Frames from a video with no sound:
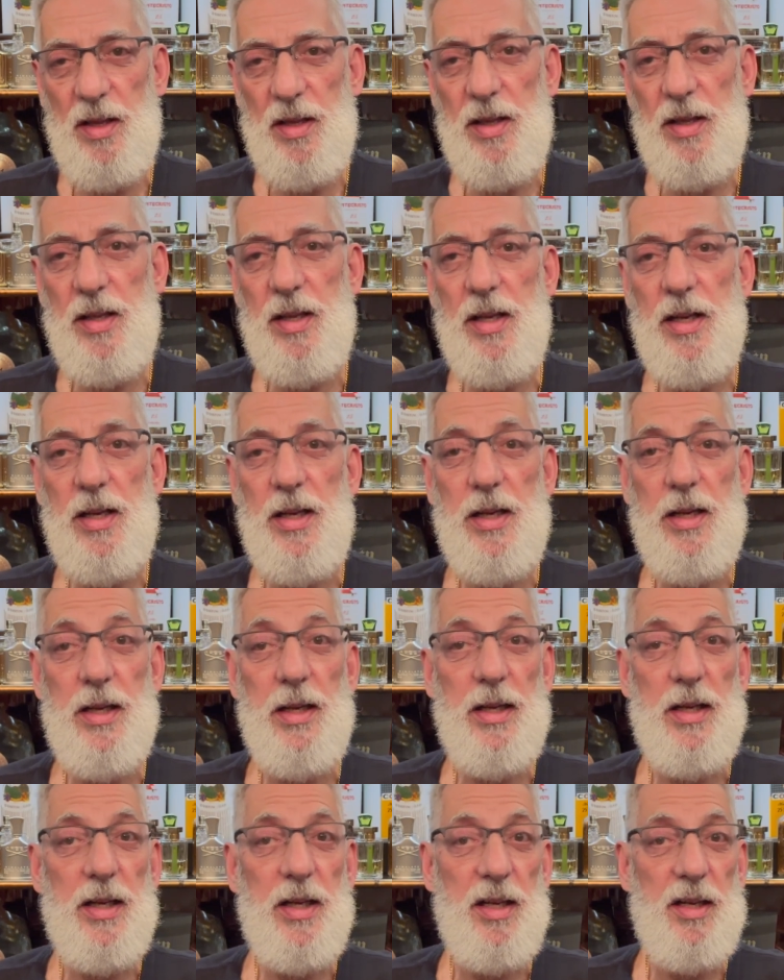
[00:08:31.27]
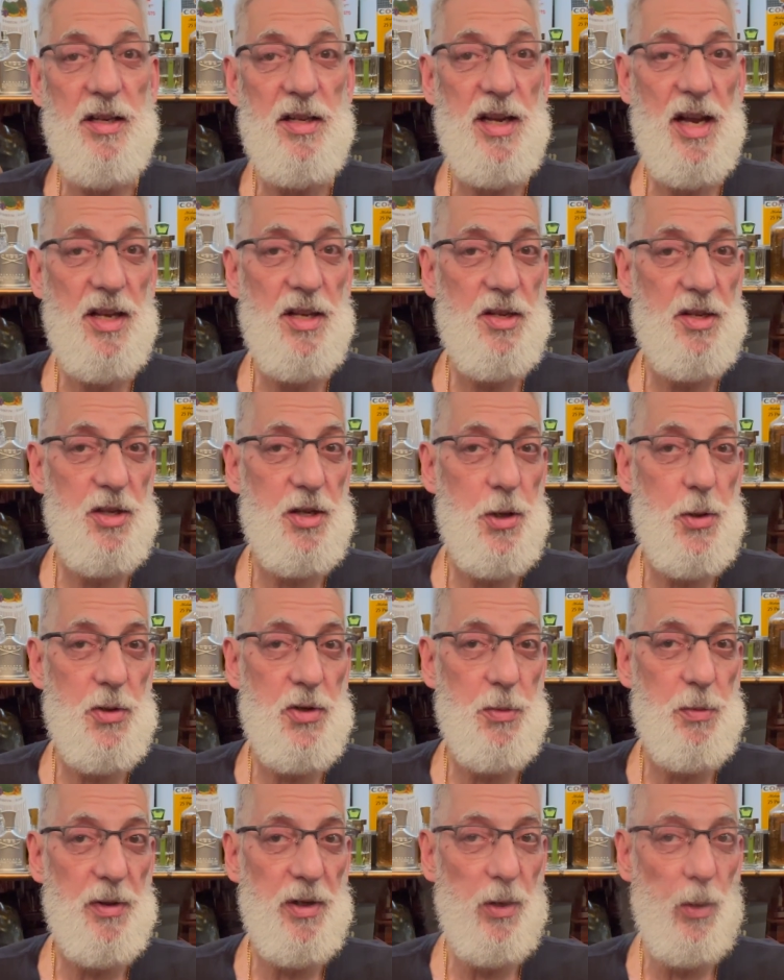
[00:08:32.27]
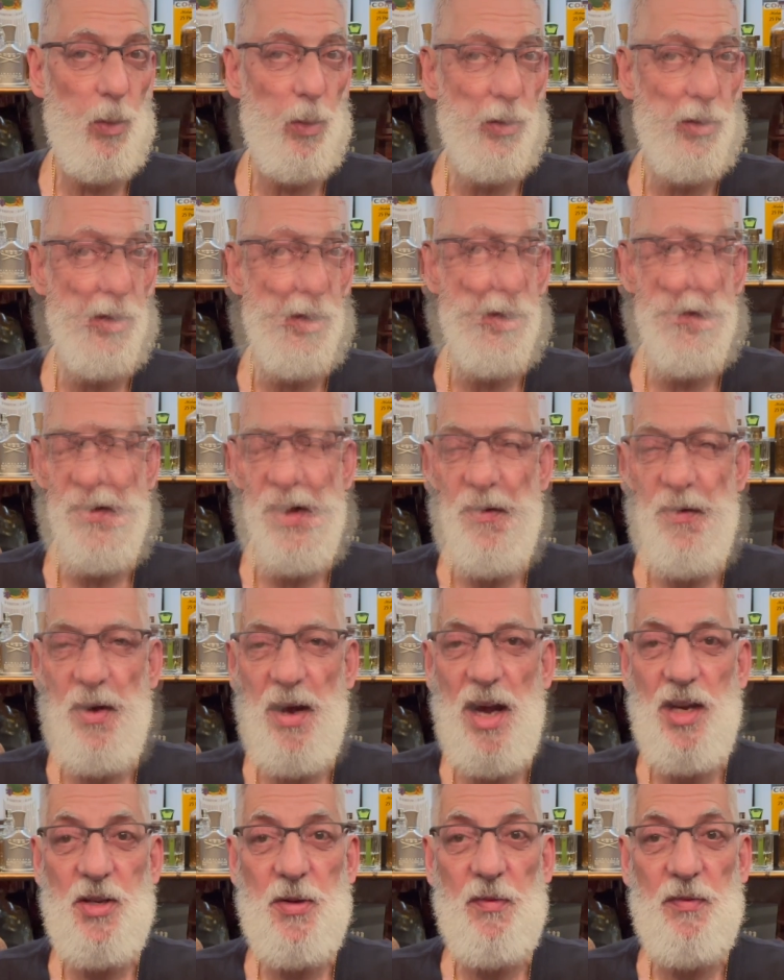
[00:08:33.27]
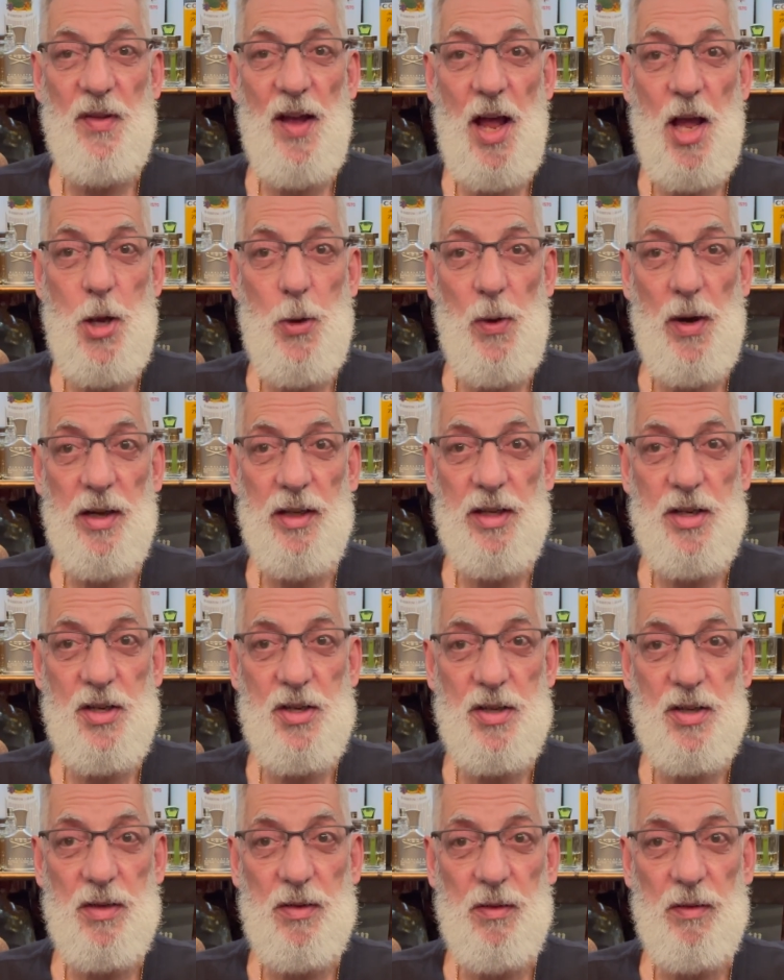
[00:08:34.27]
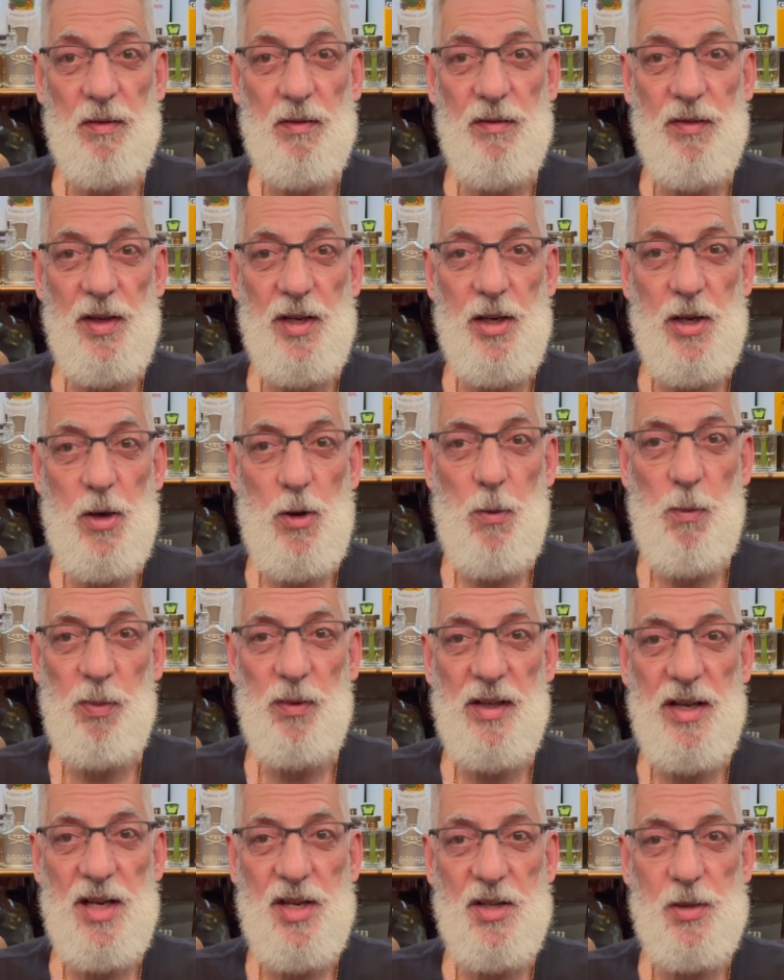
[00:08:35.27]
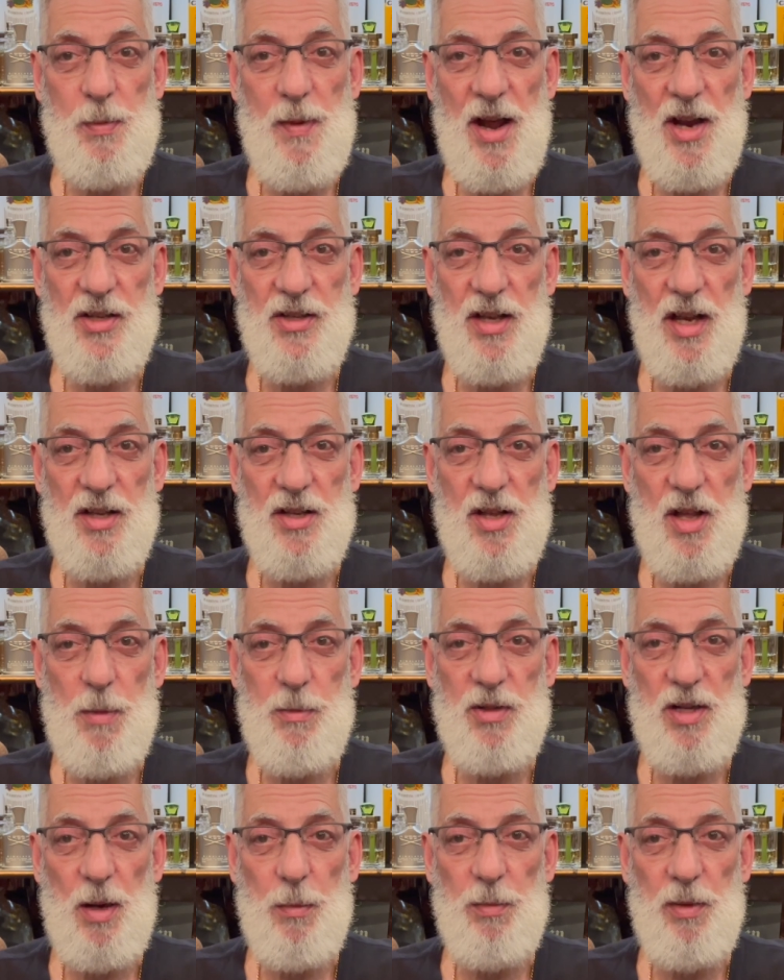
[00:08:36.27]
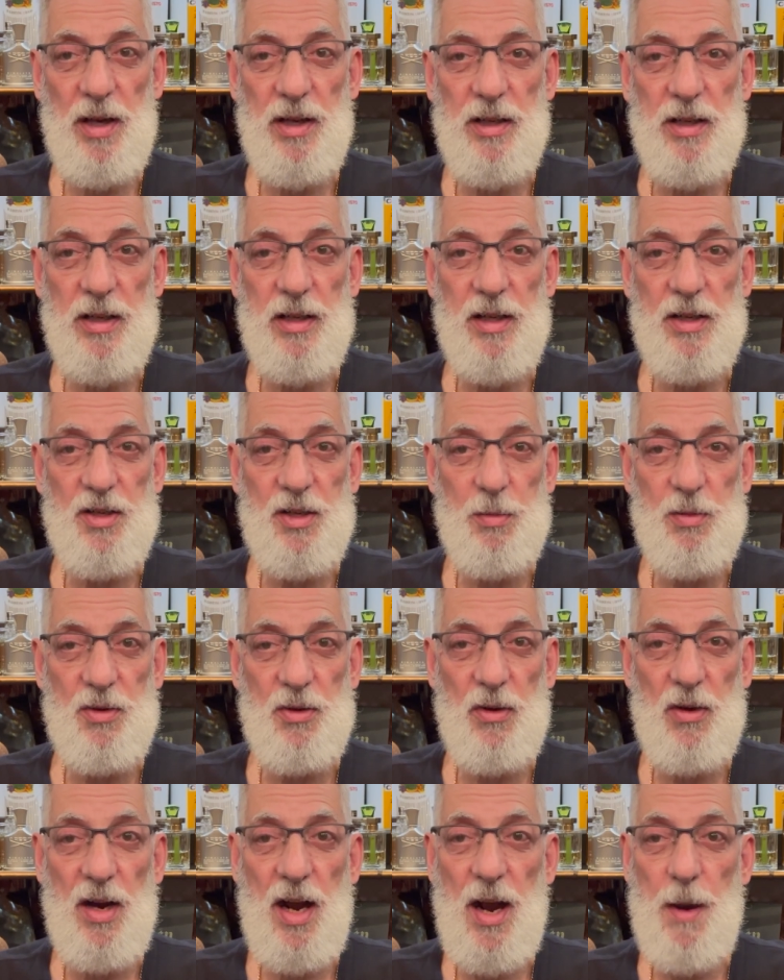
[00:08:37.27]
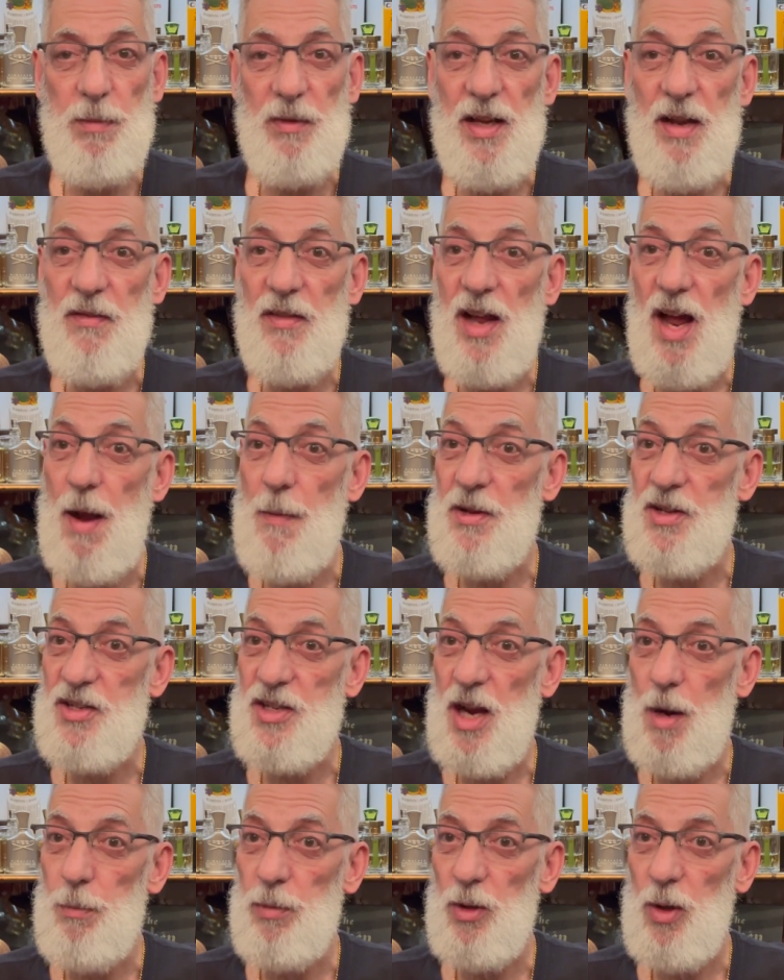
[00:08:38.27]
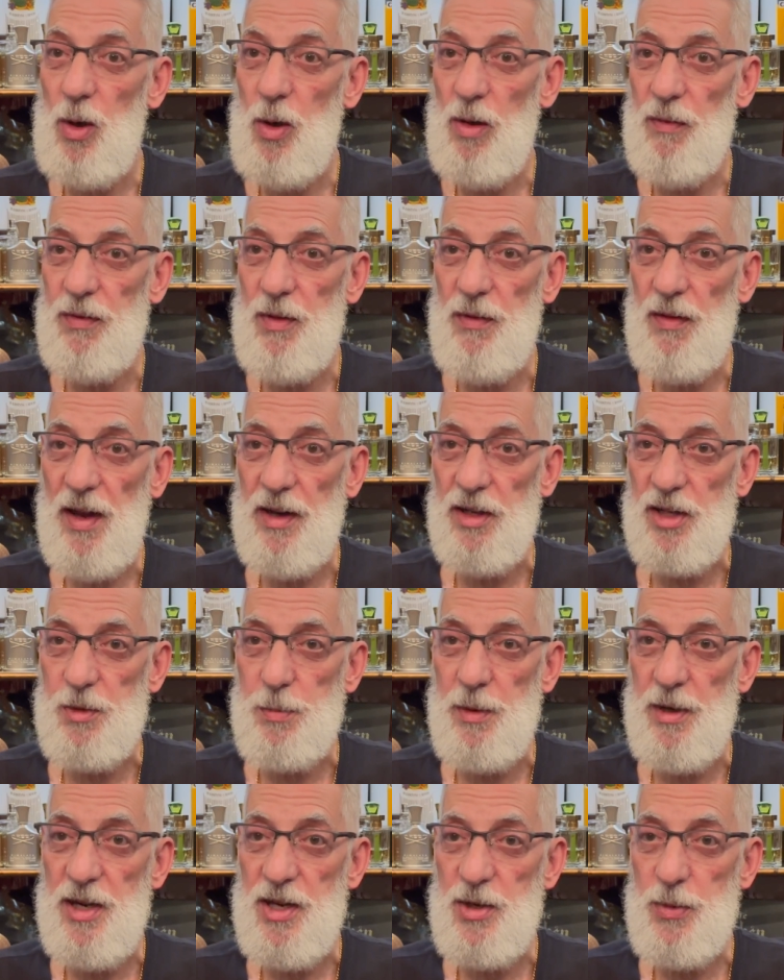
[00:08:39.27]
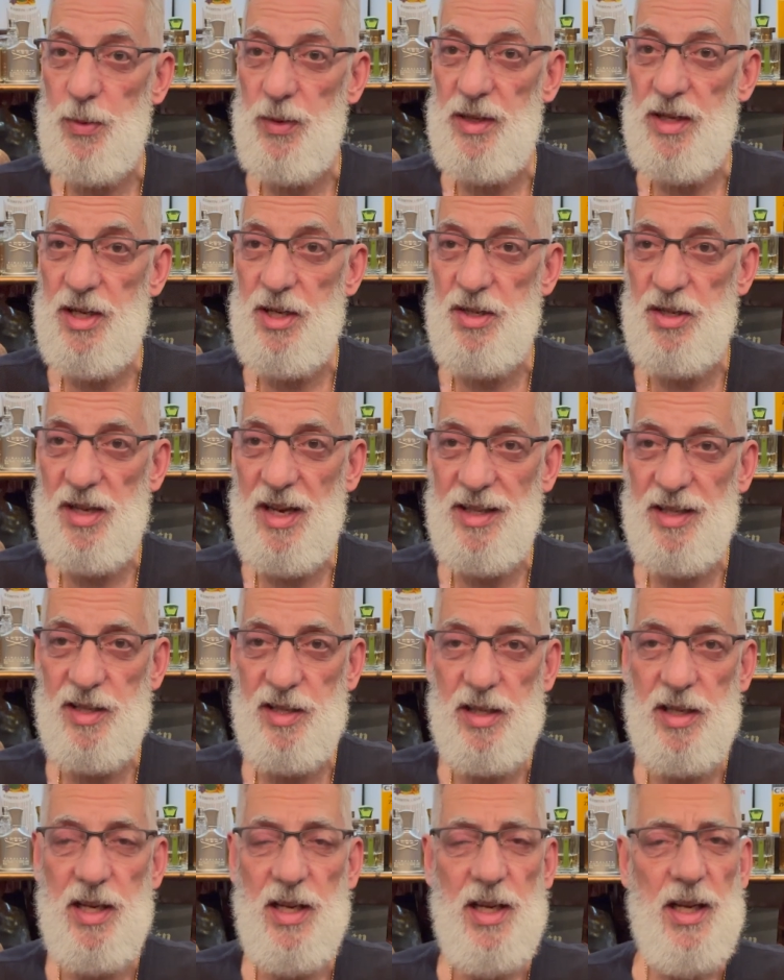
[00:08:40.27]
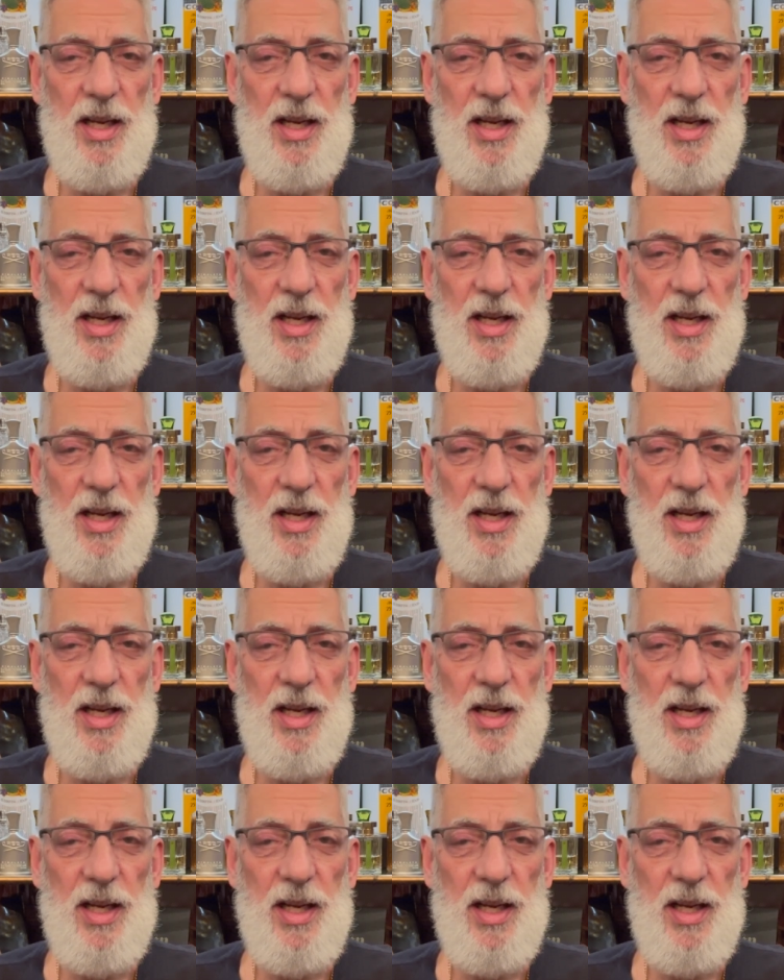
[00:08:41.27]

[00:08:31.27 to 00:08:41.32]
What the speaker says: The Intense skews a bit older. If you got some value out of this video, please smash that thumbs up button, subscribe, leave comments down below if you've had experience with these scents.